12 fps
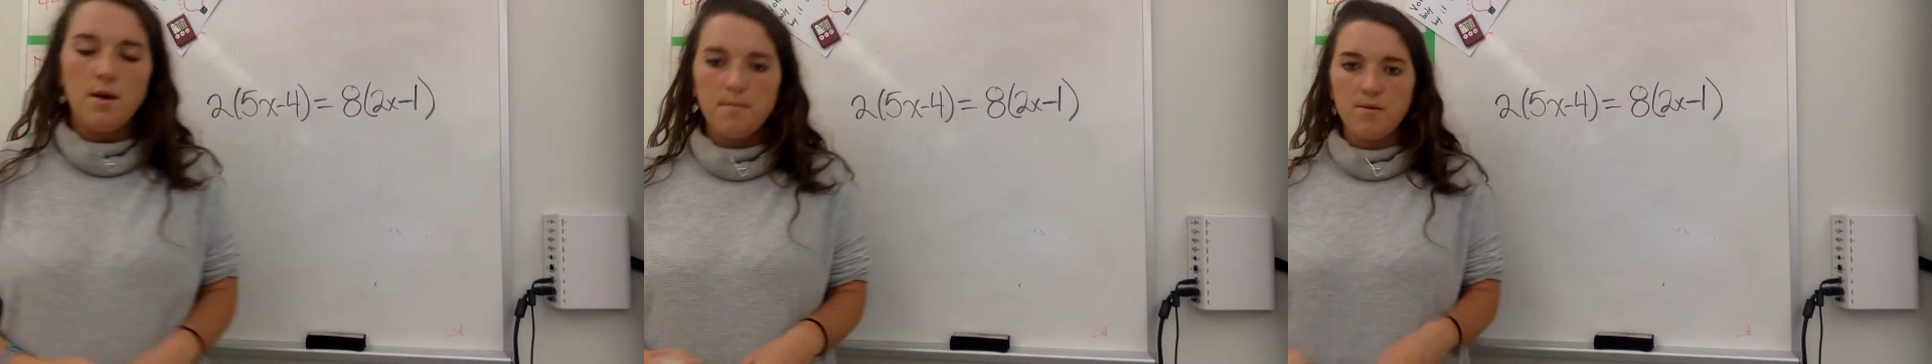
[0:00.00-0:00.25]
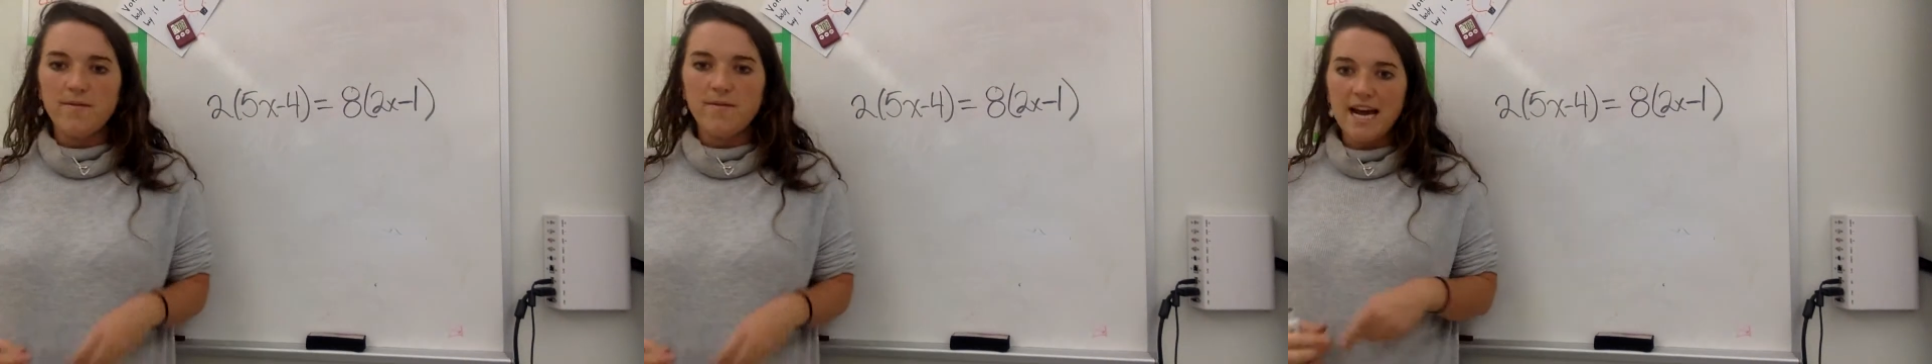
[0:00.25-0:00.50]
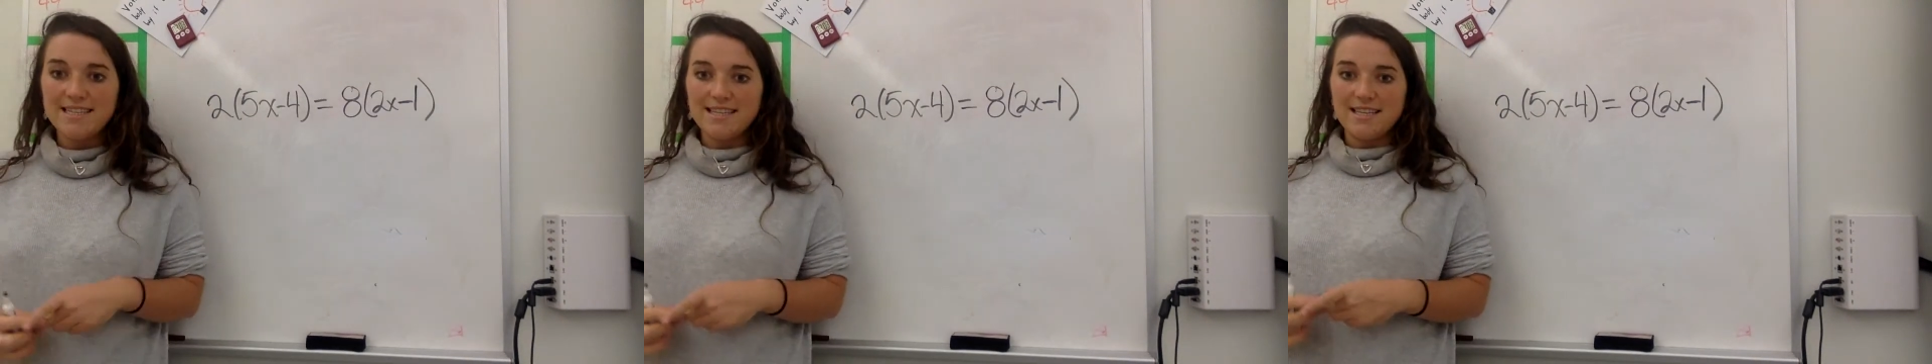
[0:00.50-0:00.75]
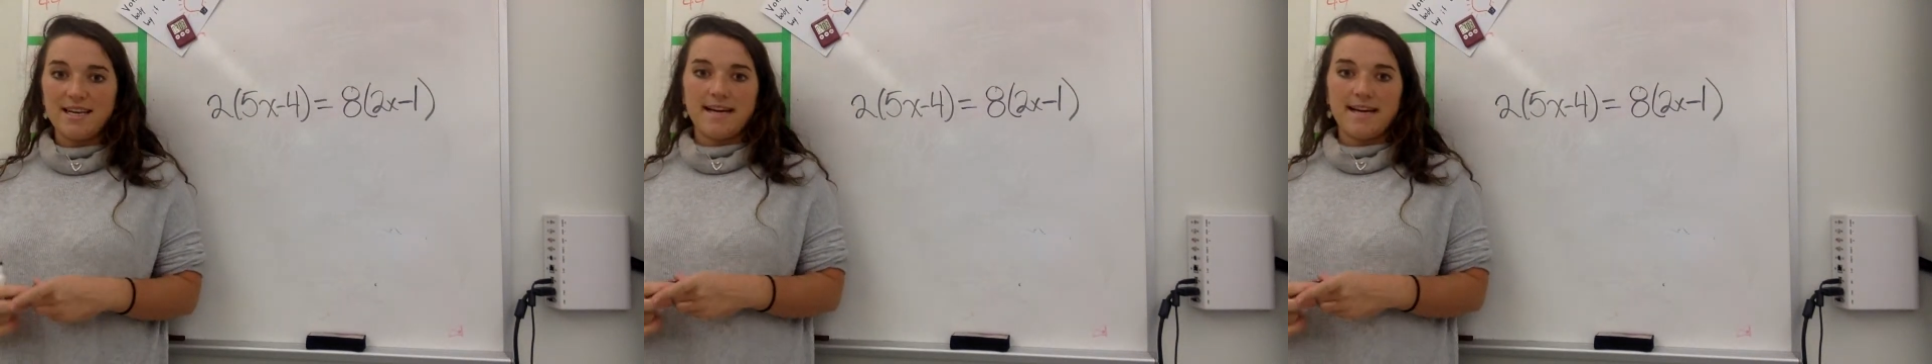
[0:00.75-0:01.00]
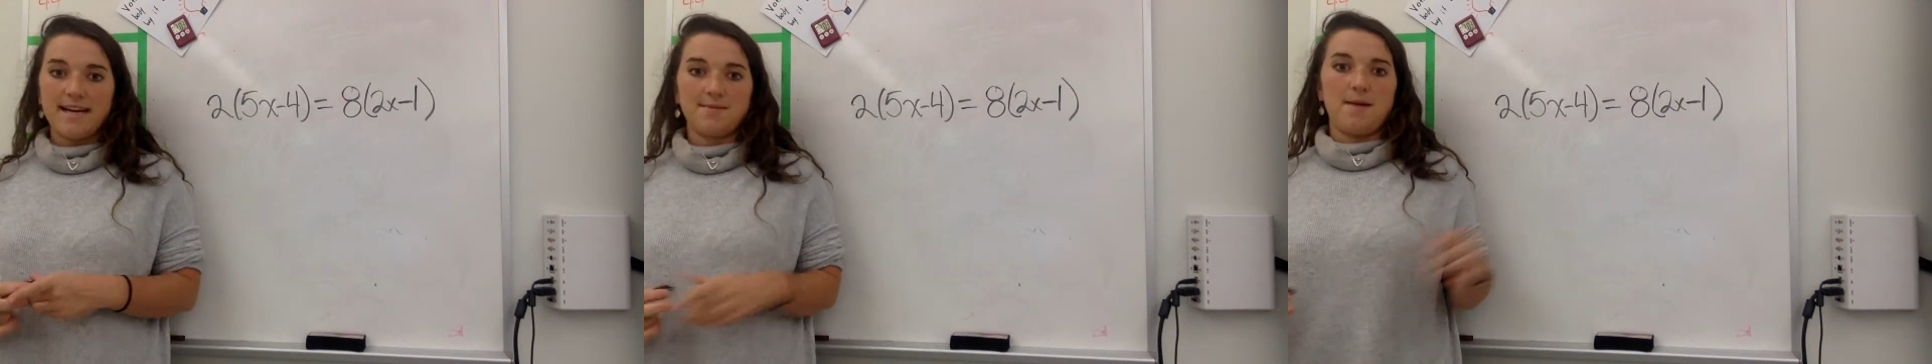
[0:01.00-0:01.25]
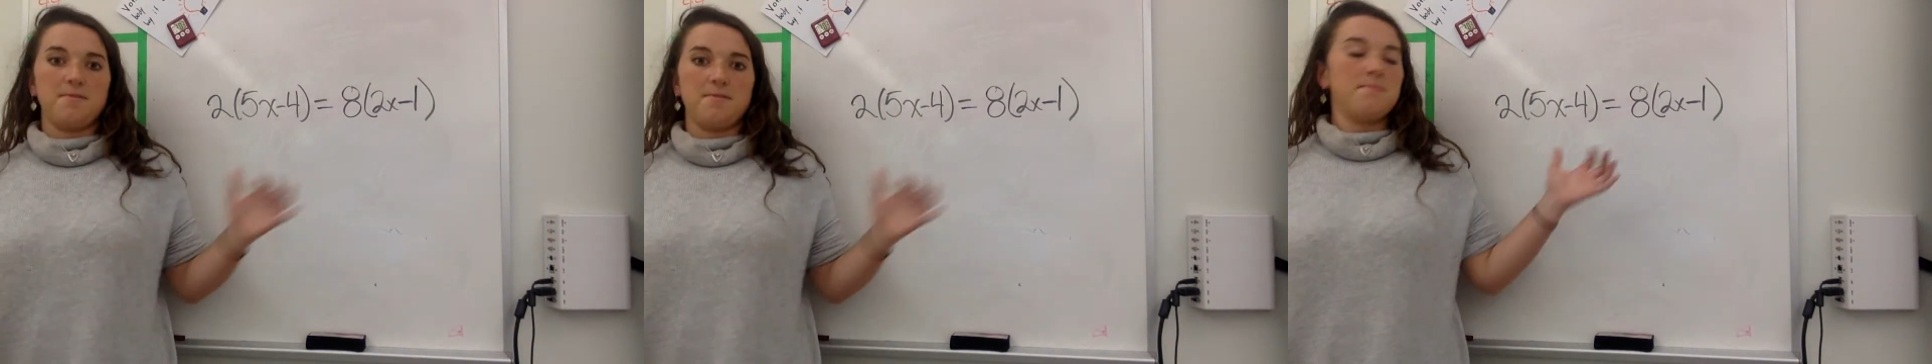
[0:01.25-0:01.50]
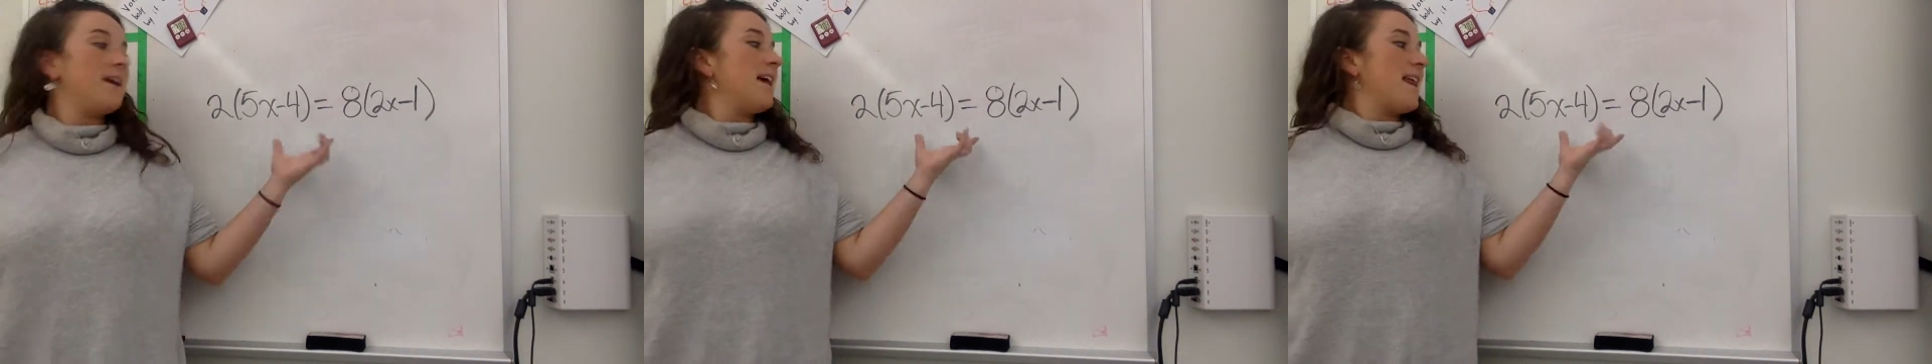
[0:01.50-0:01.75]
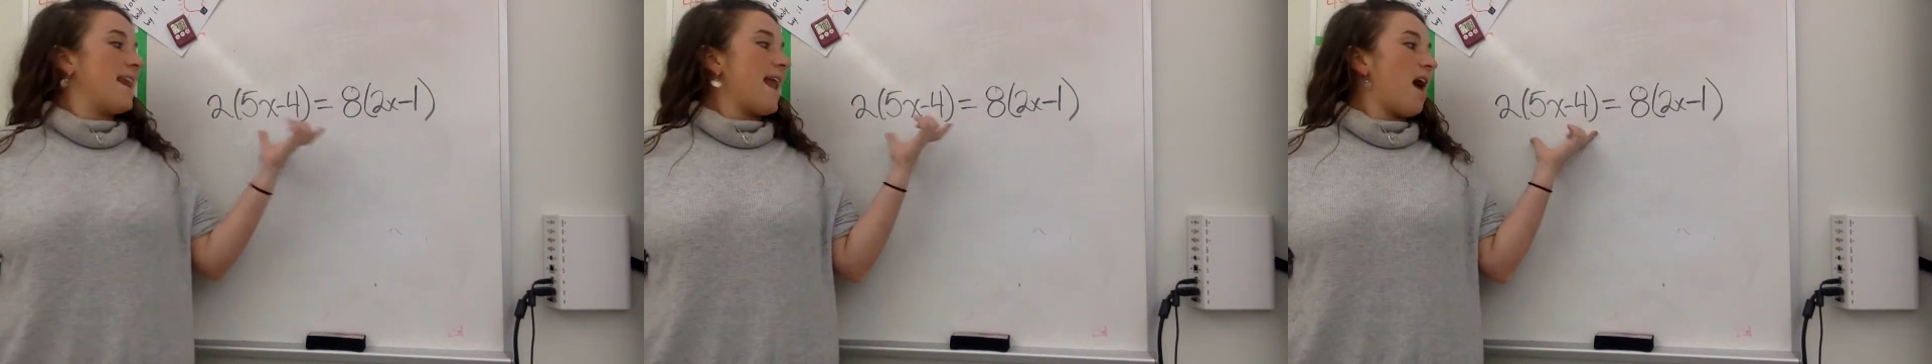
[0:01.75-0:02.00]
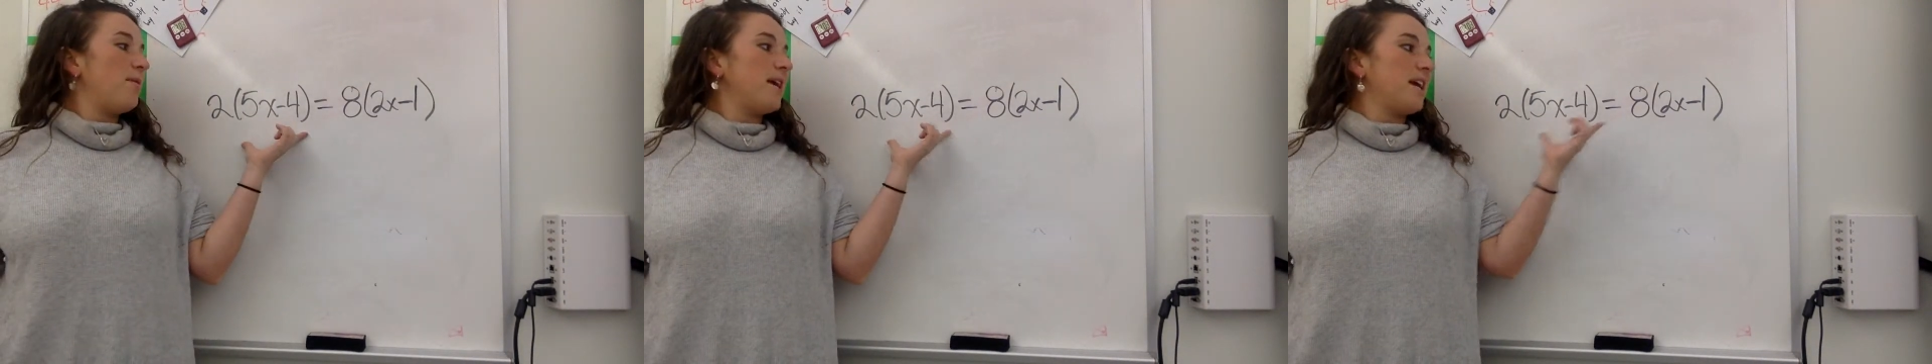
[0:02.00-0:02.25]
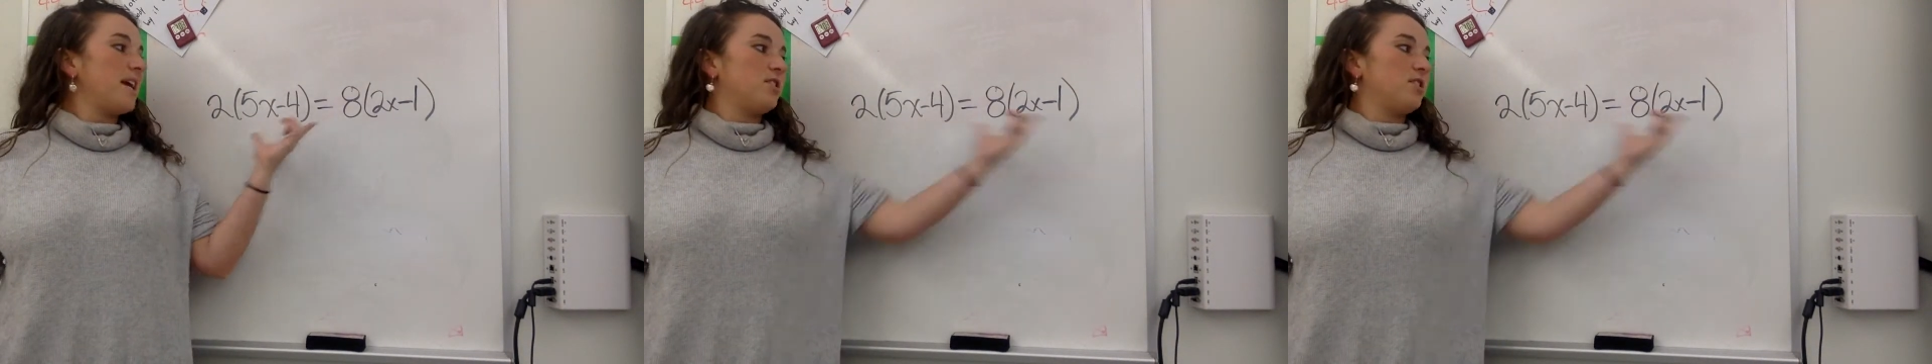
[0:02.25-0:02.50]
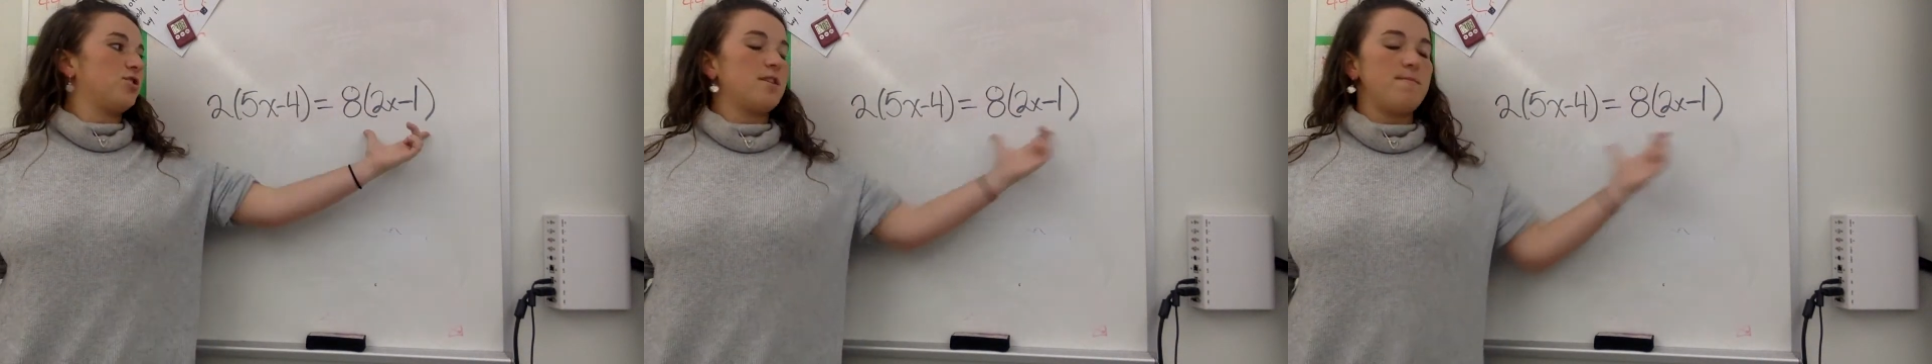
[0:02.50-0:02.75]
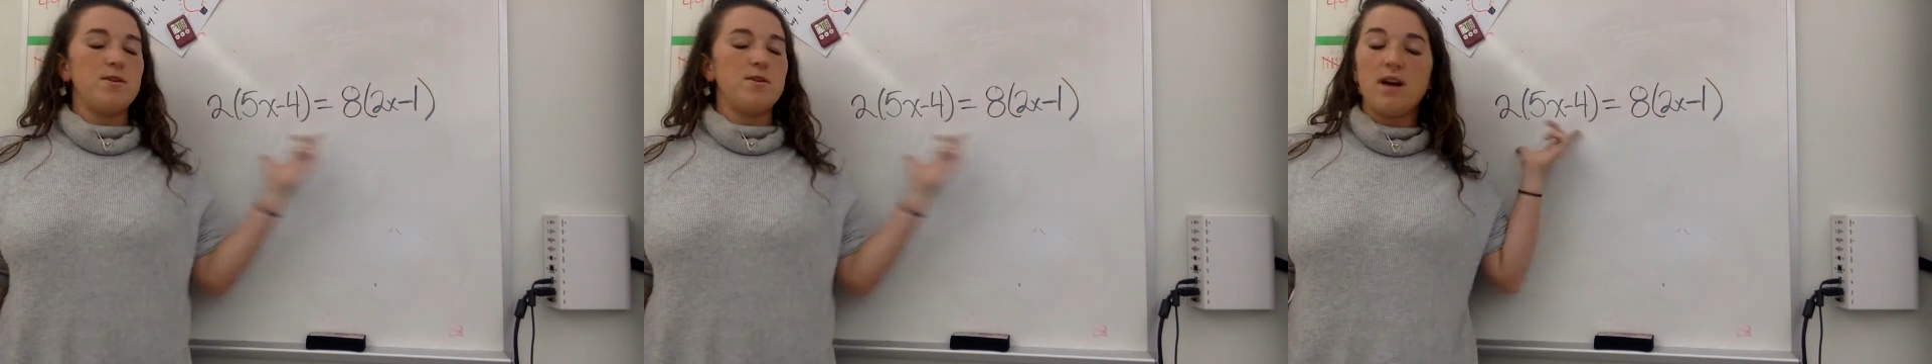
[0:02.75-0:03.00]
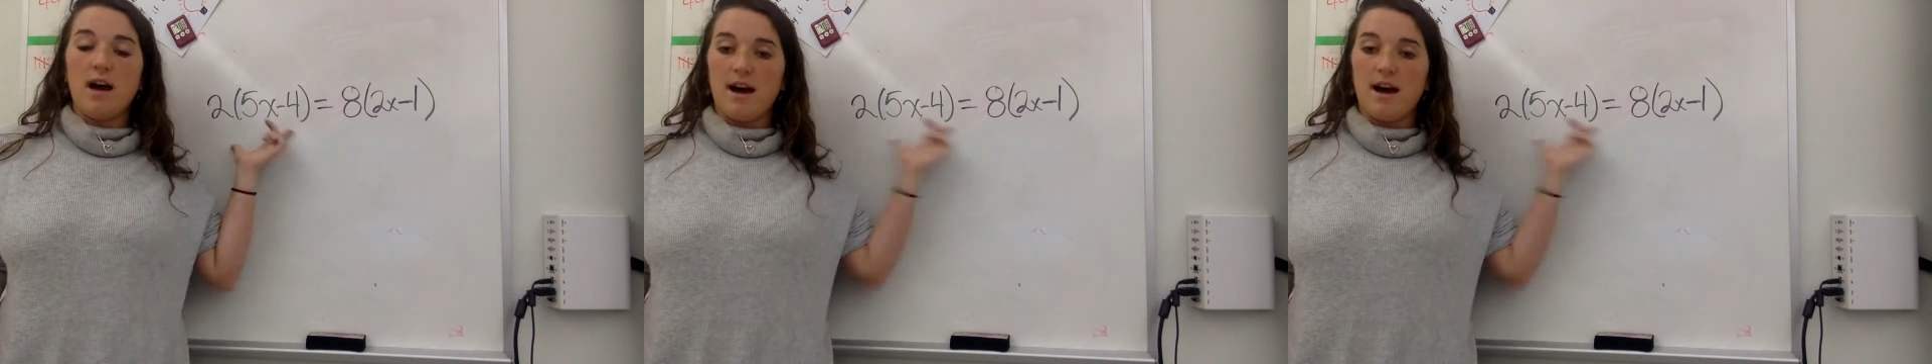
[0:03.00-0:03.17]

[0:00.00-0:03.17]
Moving on to the next problem. Now we can distribute